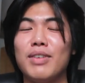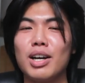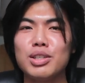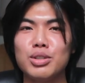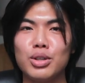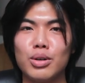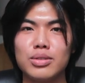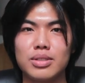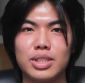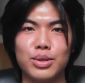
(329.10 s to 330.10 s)
if I could do
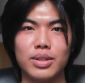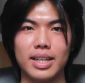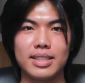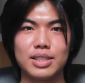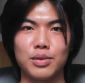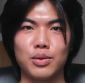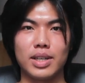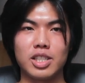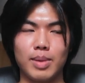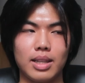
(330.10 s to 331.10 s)
those two things for the
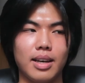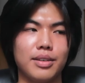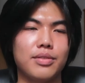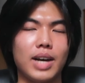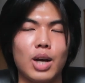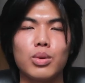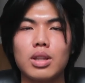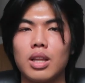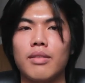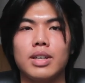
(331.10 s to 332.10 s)
rest of my life, I
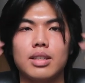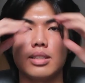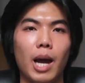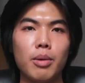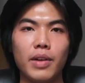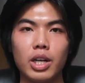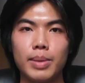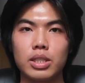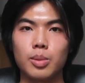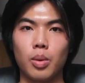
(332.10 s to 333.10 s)
would love it. I'm a very
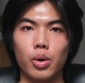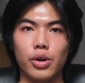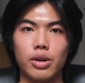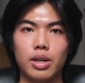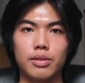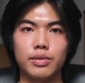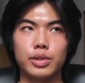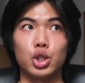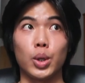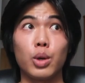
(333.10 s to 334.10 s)
big supporter
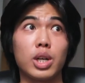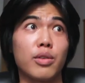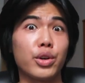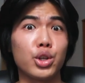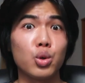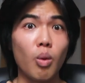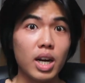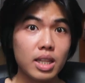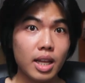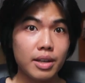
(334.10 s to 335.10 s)
of doing whatever you
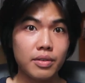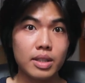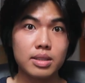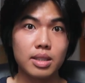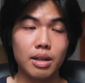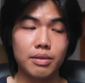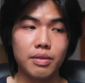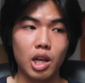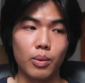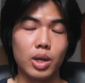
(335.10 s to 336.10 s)
want in life instead of
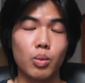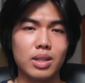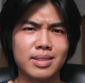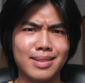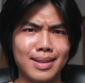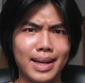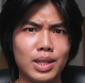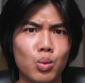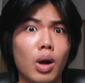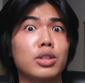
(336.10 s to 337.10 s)
following what
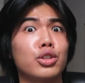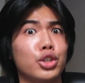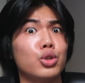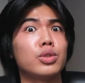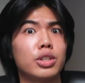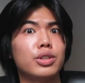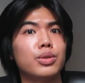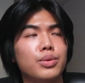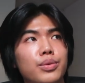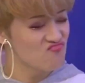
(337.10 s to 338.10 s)
society wants you to do.